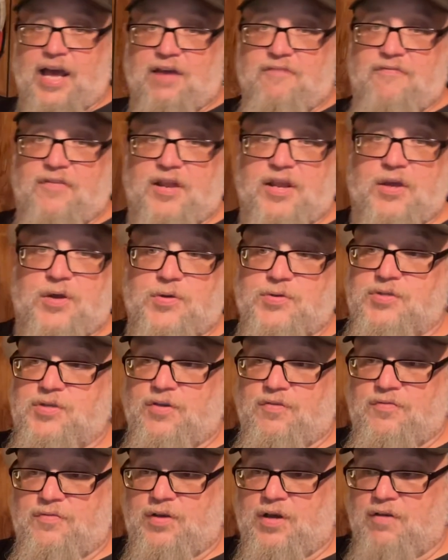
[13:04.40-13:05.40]
got videos
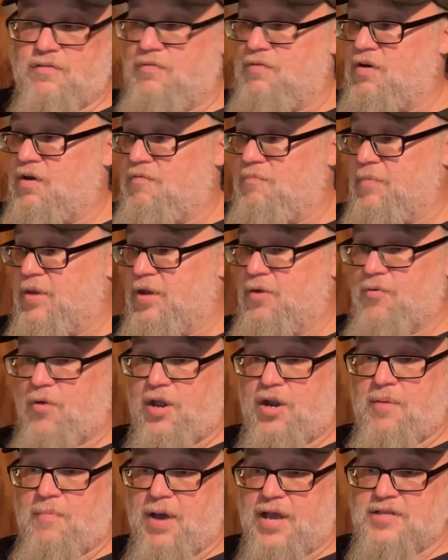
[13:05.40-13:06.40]
of me
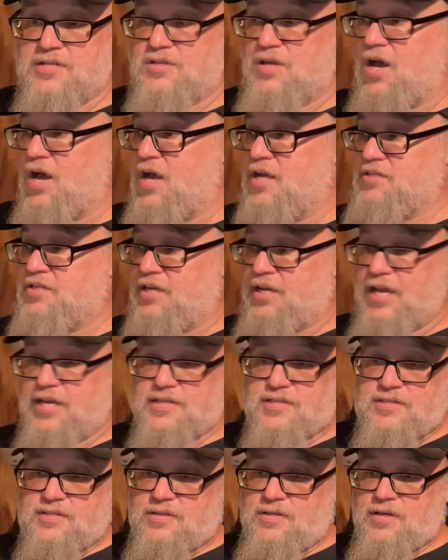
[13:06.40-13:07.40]
running my saws
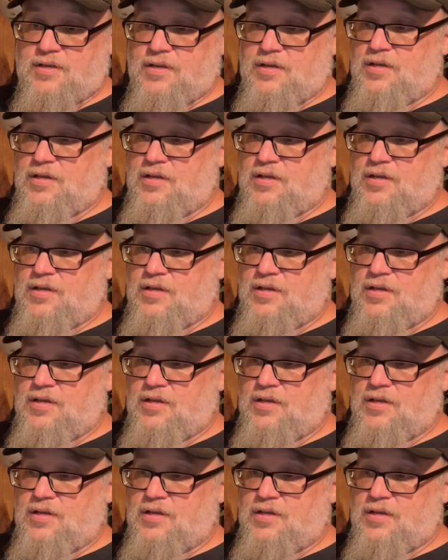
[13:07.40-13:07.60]
against